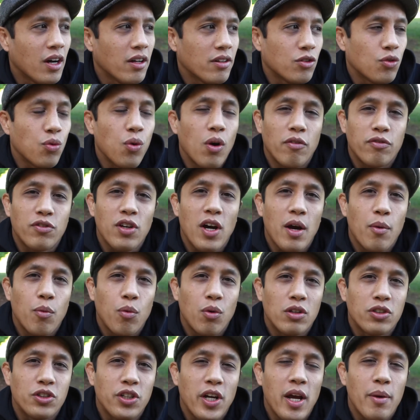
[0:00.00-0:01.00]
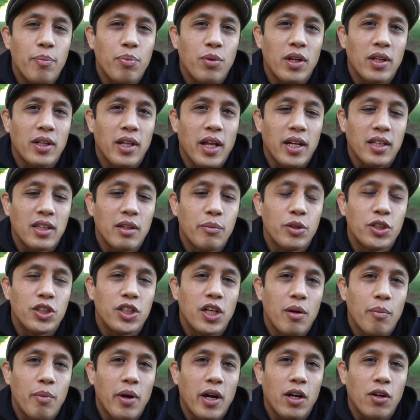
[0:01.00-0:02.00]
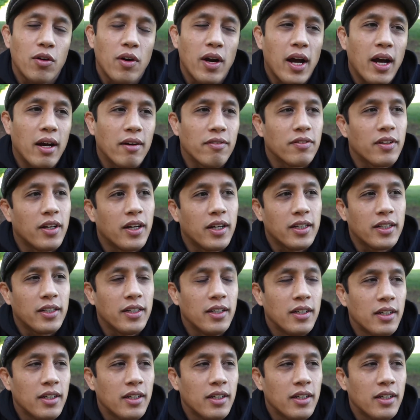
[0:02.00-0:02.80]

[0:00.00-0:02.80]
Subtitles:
12-time world champion, like let me share my craft. Like,